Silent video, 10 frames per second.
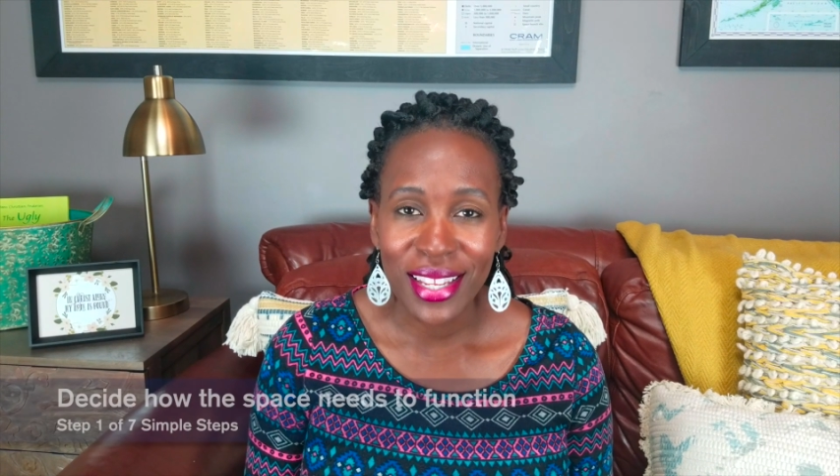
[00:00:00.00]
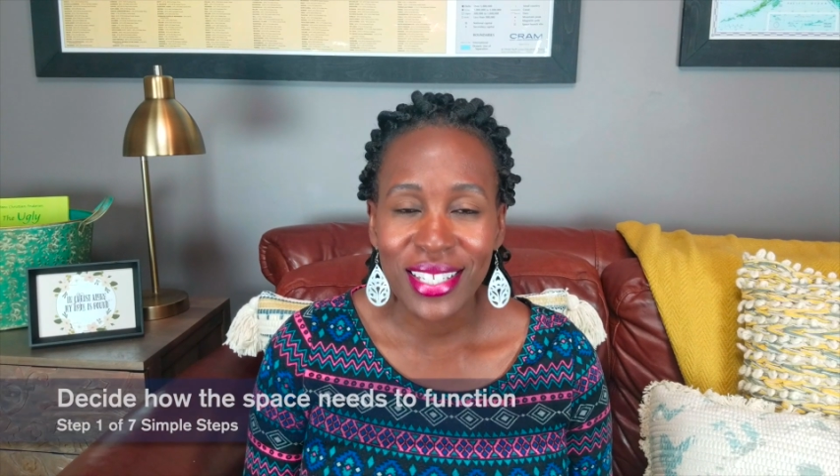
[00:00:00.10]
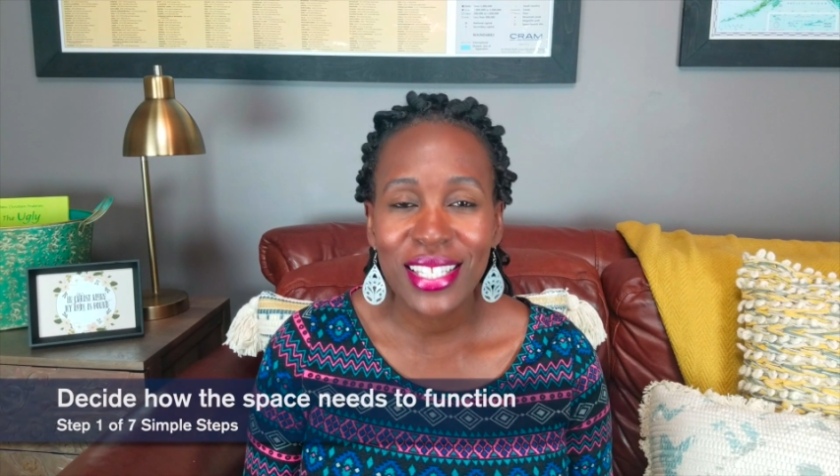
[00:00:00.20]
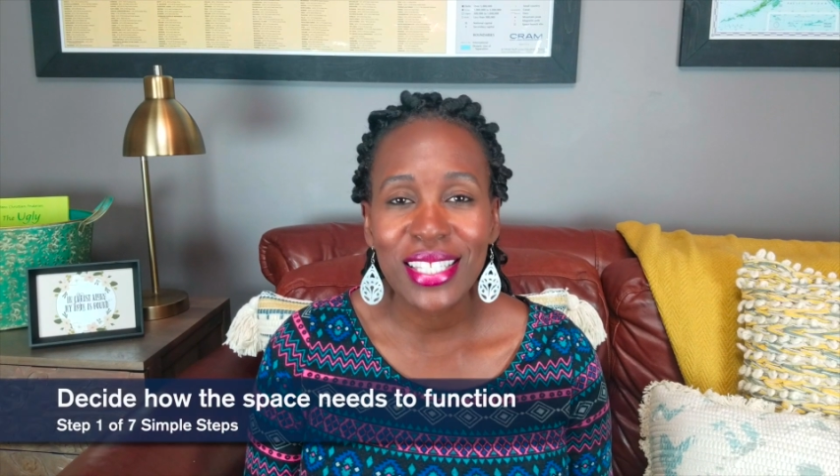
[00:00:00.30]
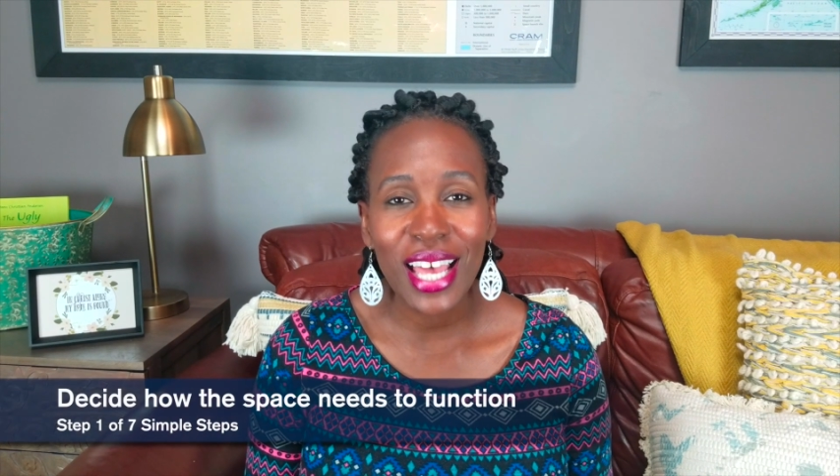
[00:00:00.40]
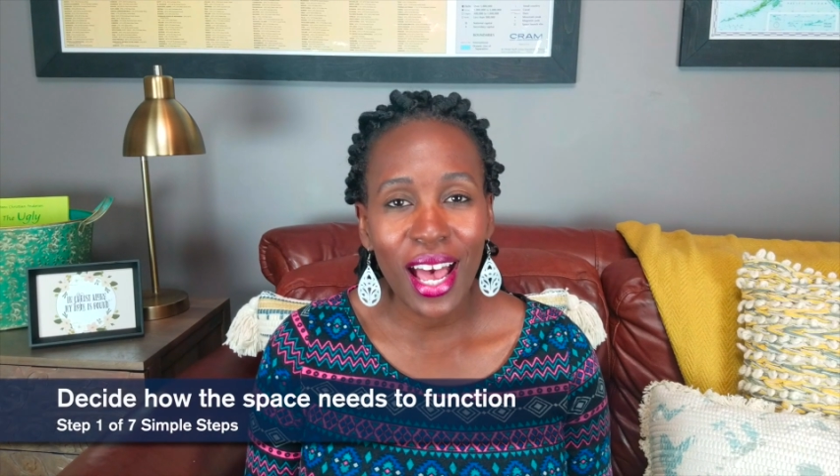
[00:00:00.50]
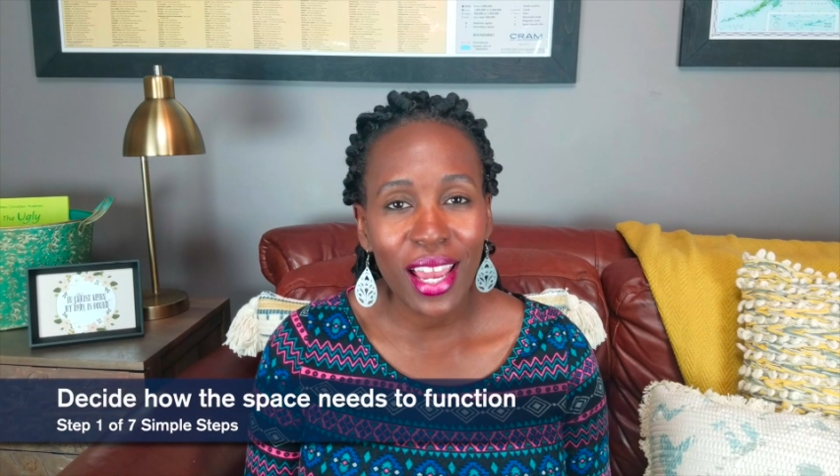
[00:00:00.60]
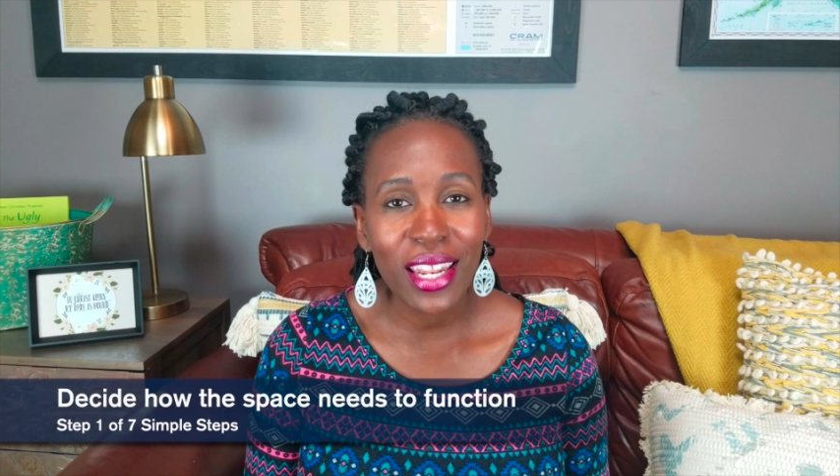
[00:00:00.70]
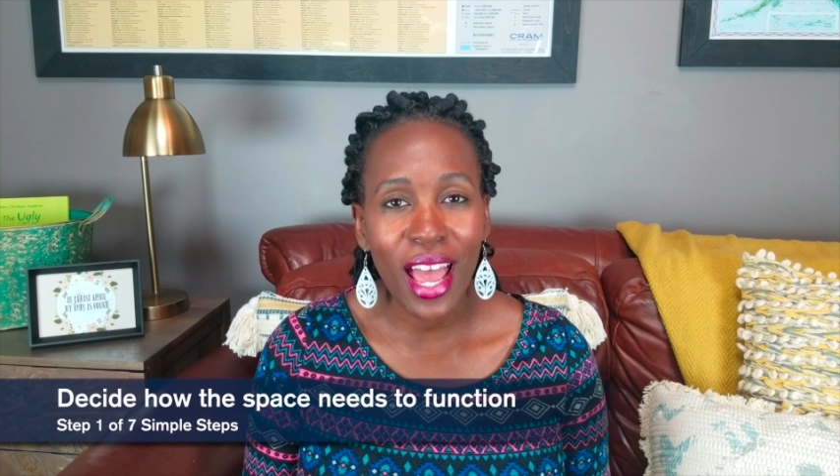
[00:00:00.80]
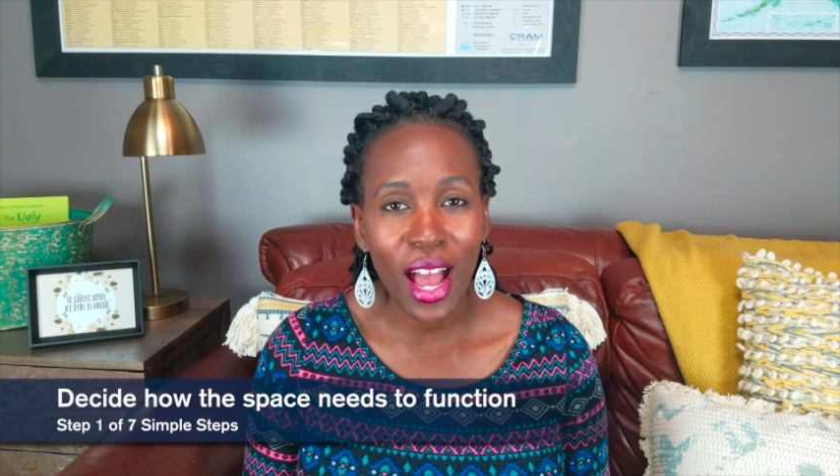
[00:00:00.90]

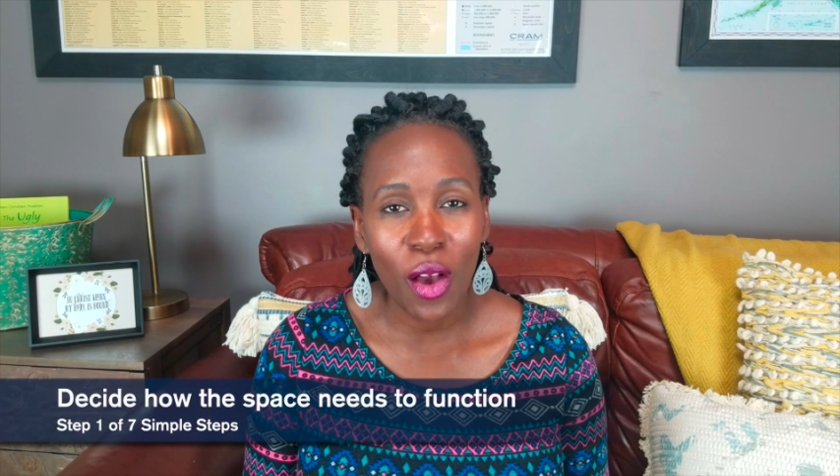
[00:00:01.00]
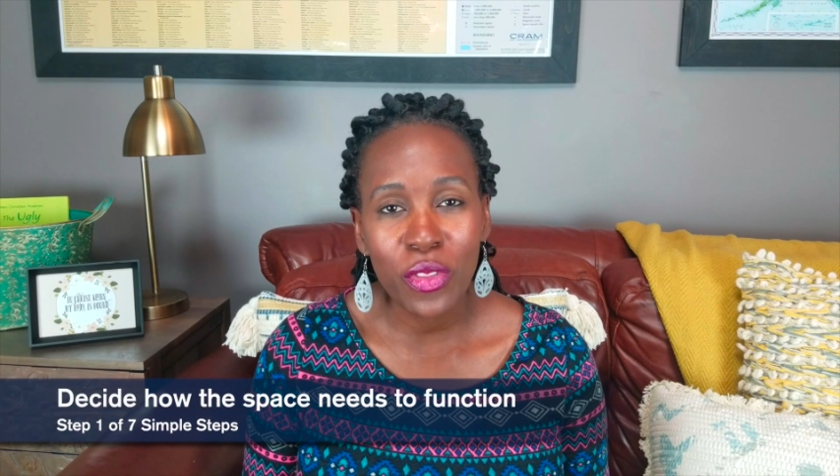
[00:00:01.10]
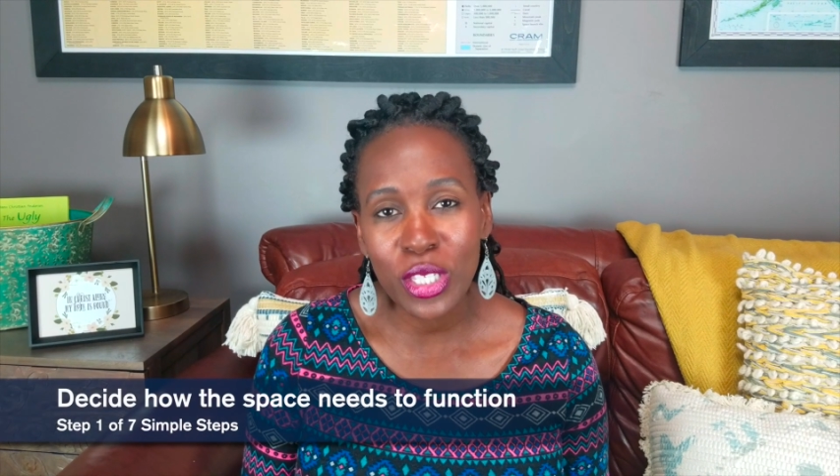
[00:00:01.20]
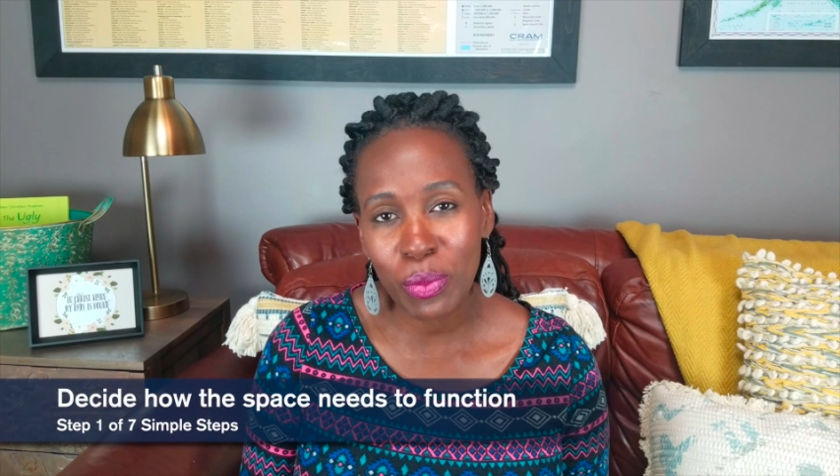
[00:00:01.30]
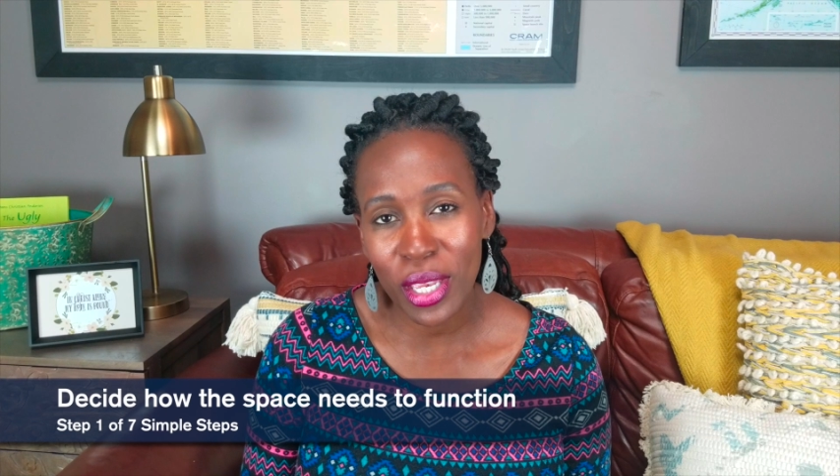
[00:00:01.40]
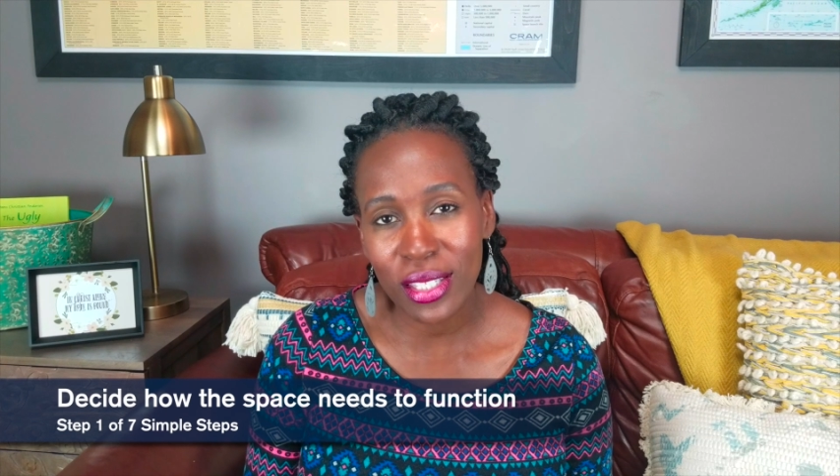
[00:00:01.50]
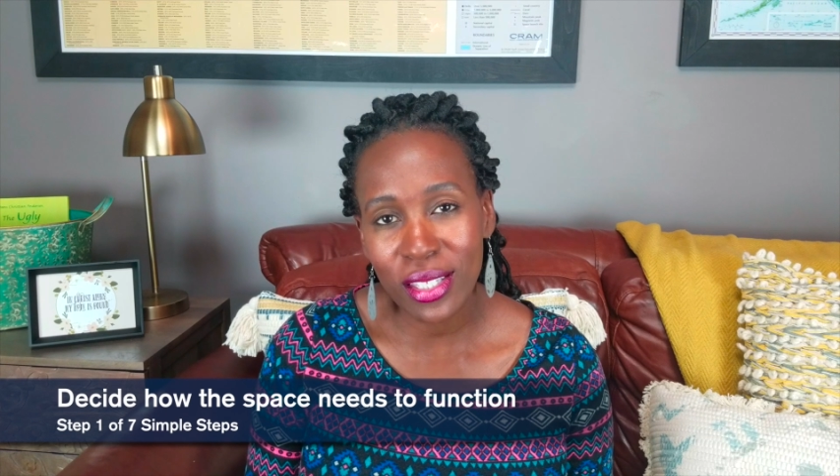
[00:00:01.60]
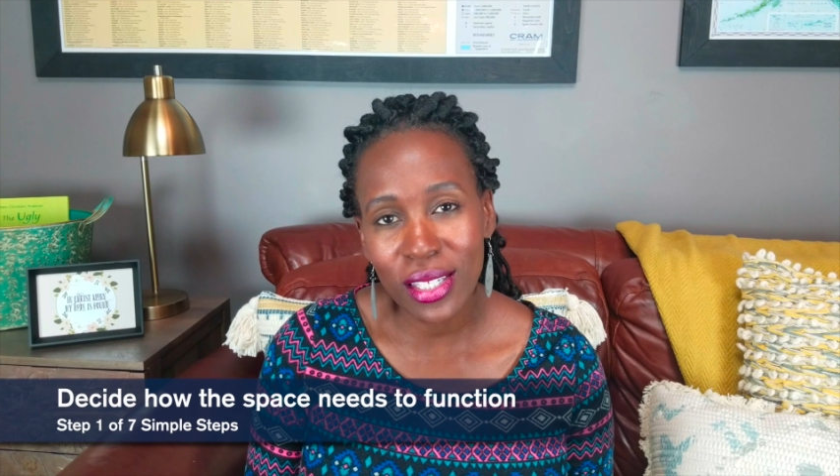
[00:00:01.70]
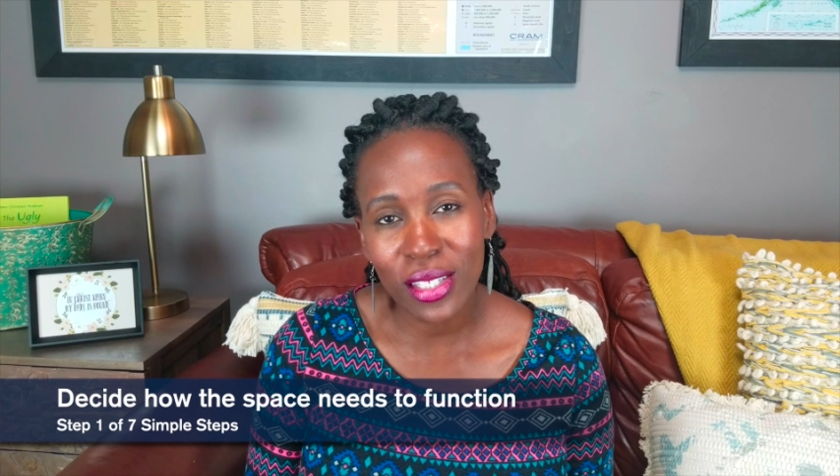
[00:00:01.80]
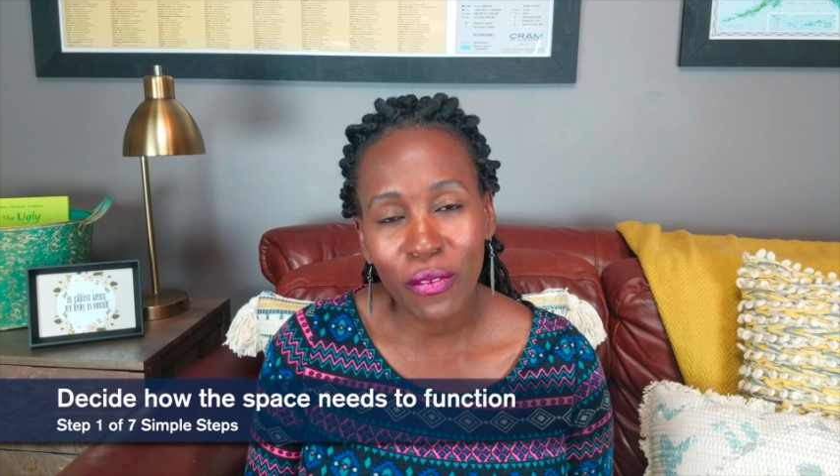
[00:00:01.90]
Decide how the space
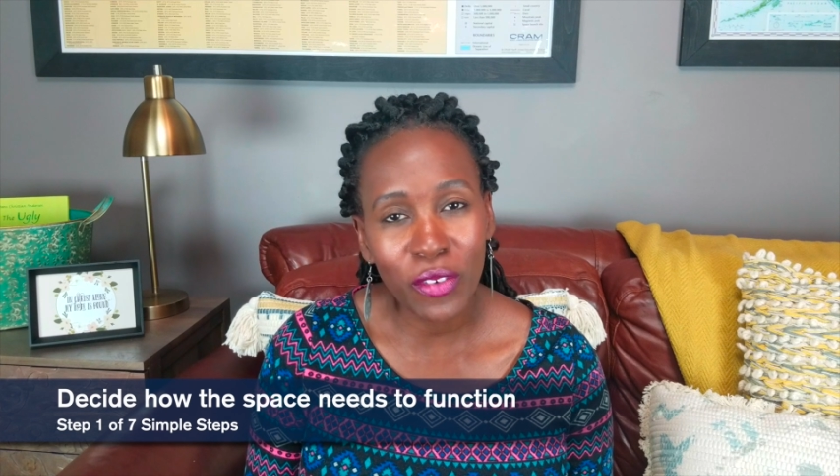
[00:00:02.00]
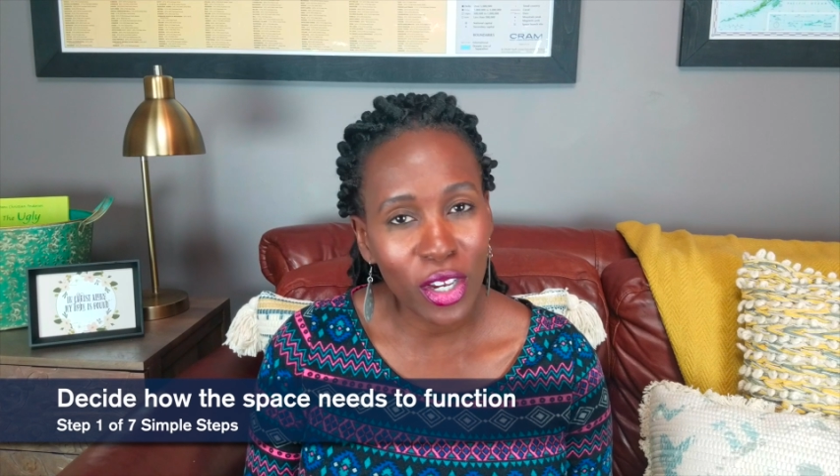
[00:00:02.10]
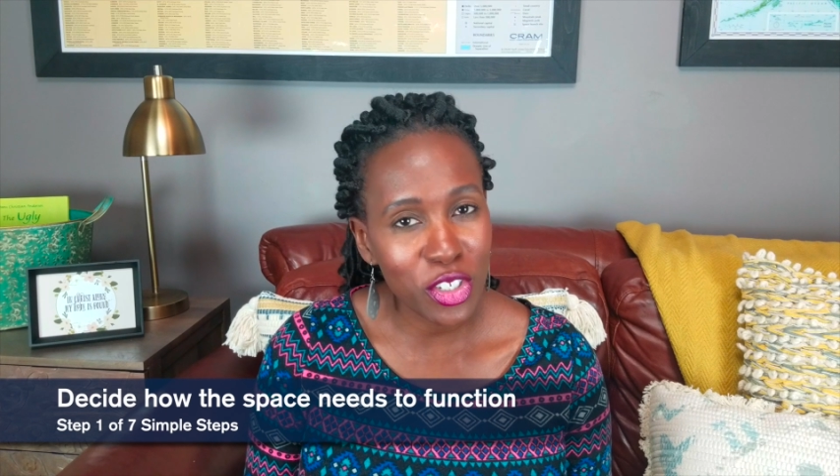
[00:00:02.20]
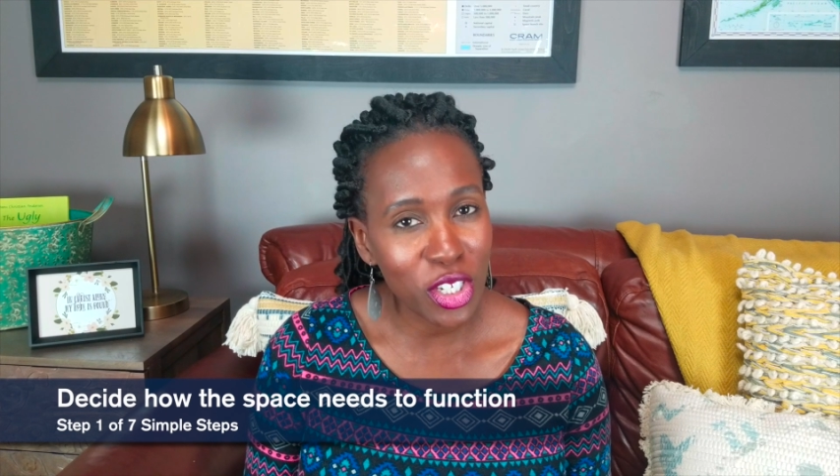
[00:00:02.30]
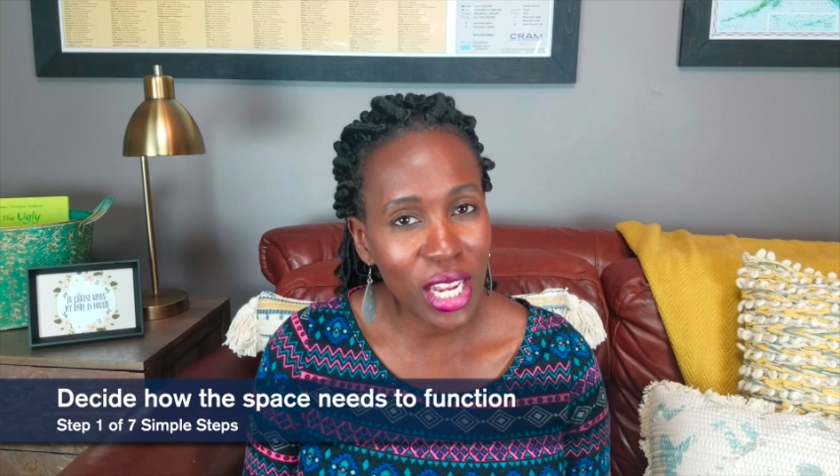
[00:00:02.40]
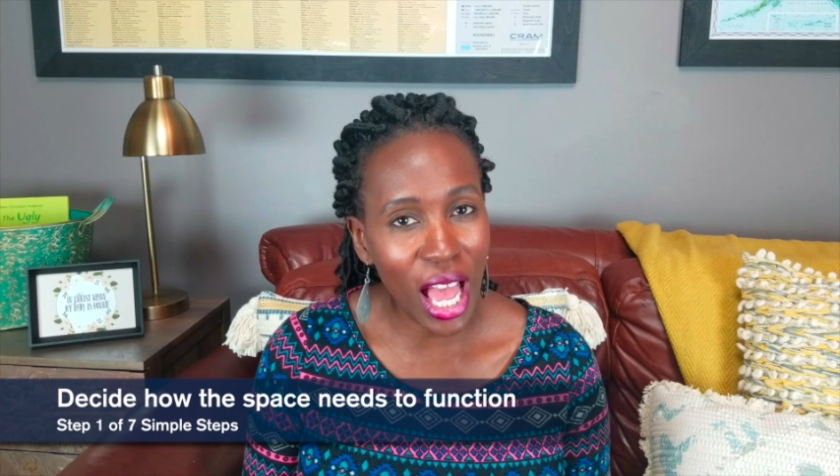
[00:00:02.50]
needs to function